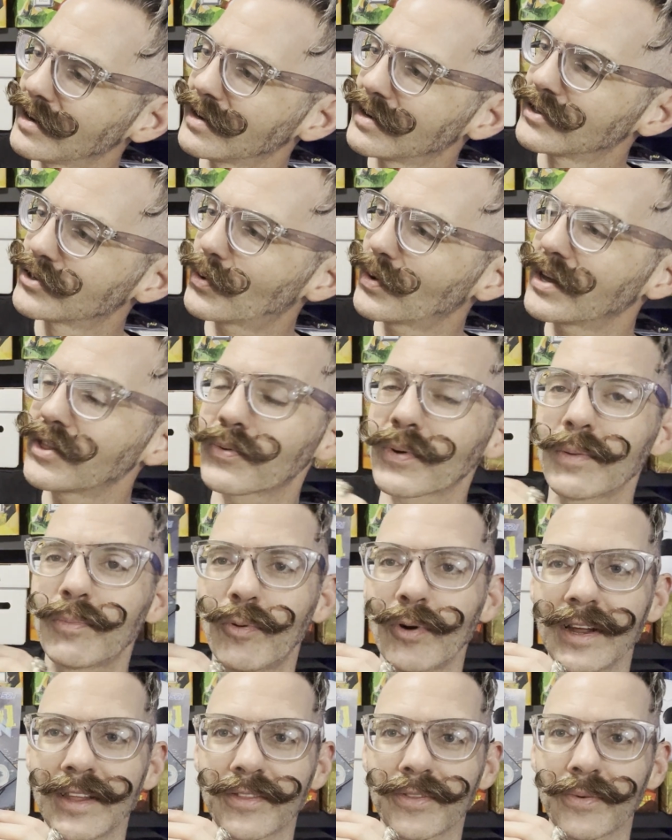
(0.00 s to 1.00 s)

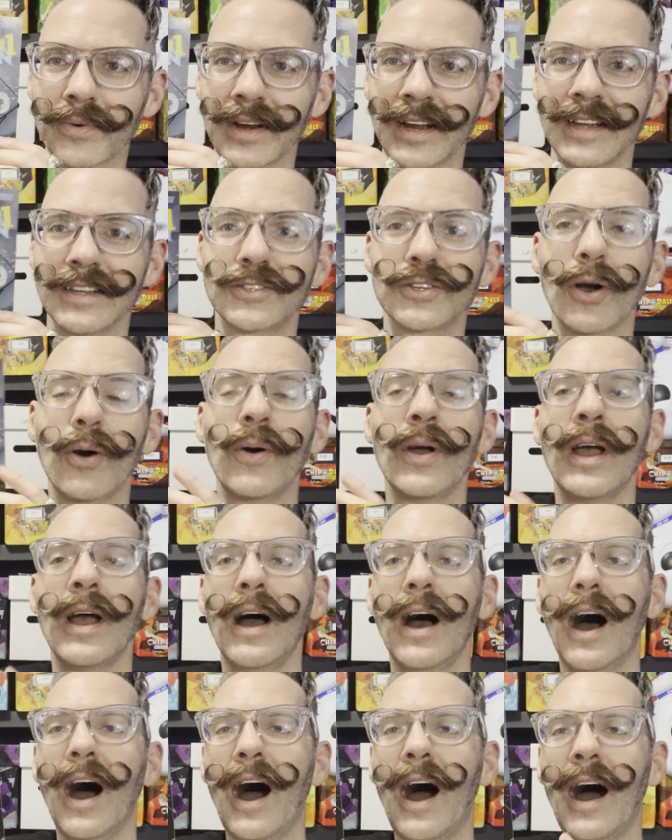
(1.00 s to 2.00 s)
23.3. So
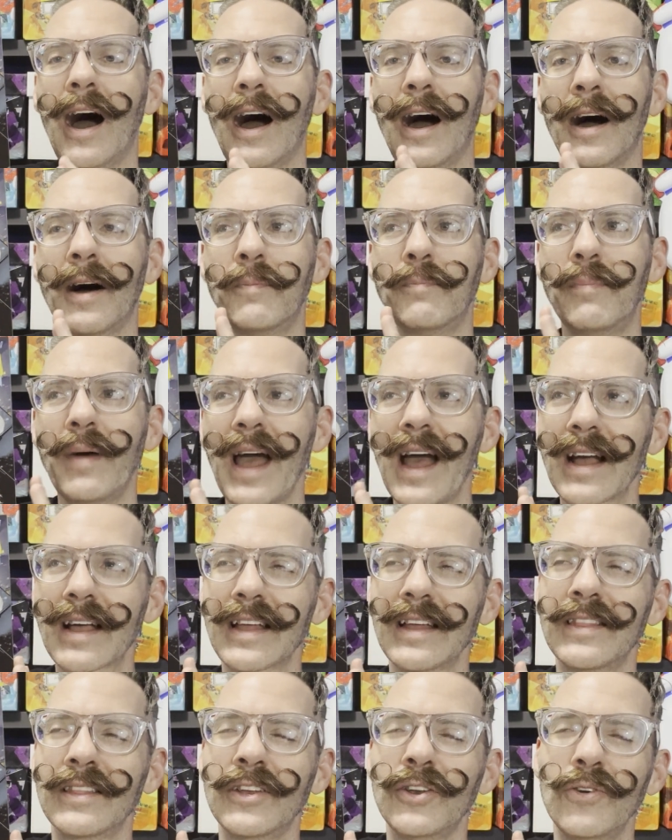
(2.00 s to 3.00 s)
back
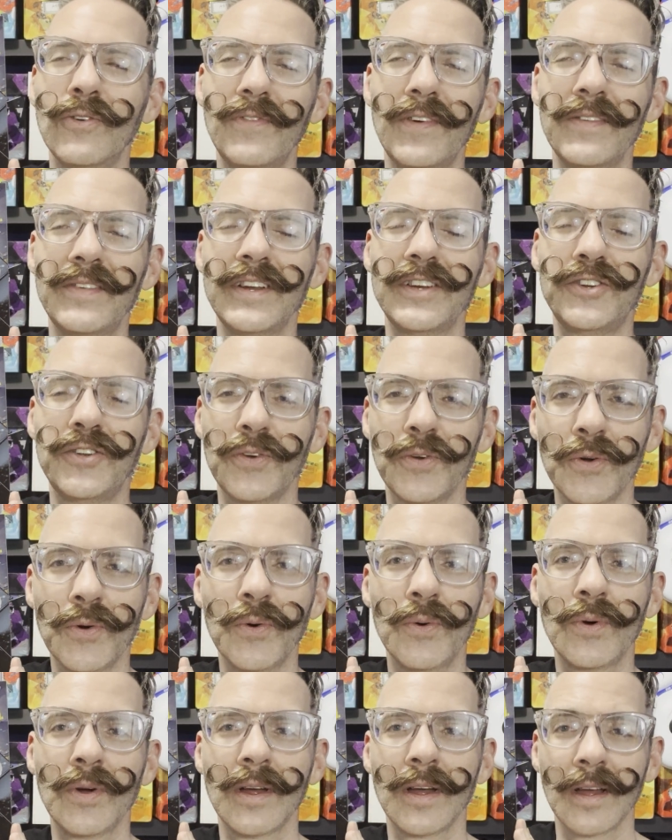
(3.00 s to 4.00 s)
in the New 52